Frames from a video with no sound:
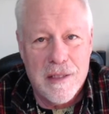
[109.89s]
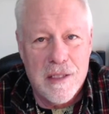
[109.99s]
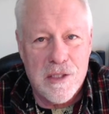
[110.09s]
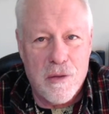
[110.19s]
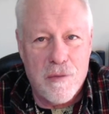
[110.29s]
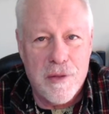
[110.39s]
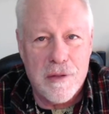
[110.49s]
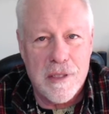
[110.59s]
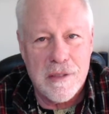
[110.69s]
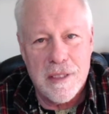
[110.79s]
So if you're
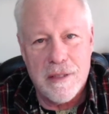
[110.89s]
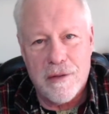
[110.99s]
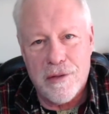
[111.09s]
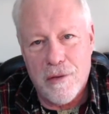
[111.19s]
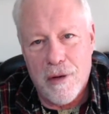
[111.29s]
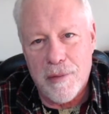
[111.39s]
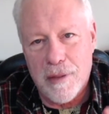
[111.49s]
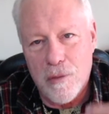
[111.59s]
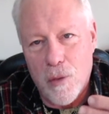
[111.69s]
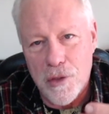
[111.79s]
going to sit there and throw up
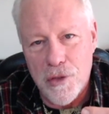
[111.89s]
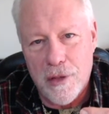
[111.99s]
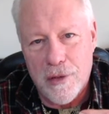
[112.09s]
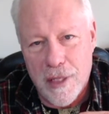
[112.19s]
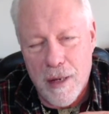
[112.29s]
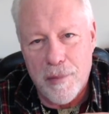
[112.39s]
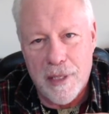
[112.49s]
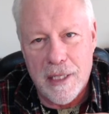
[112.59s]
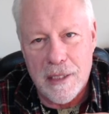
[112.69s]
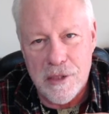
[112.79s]
an org chart of your company
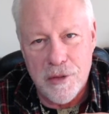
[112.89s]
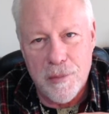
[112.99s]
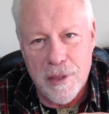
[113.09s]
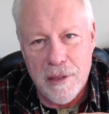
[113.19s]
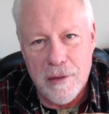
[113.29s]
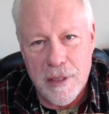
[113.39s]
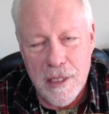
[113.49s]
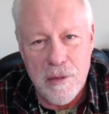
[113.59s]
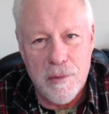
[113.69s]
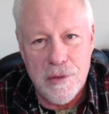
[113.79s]
and assume that your
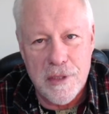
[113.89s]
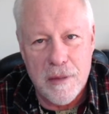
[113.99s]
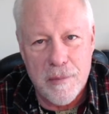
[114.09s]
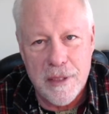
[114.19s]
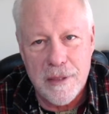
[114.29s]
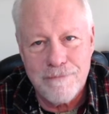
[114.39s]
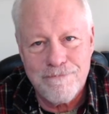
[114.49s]
customer is going to be